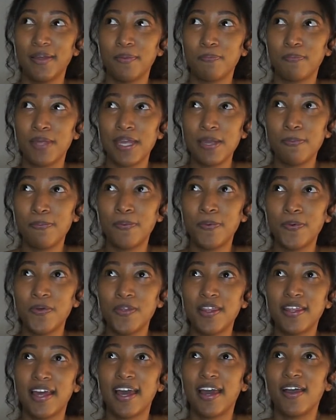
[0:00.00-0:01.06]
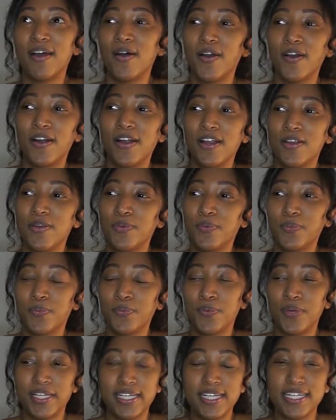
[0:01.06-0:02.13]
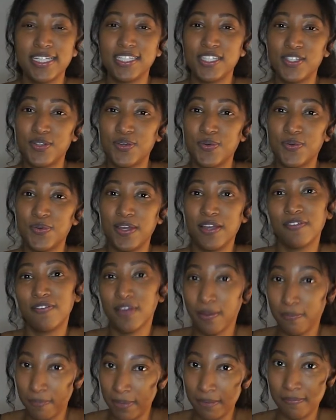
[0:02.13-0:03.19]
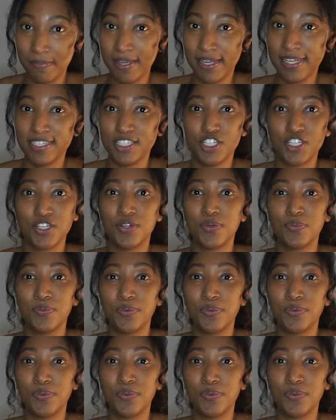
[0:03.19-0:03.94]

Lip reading: people that aren't willing to give commitment should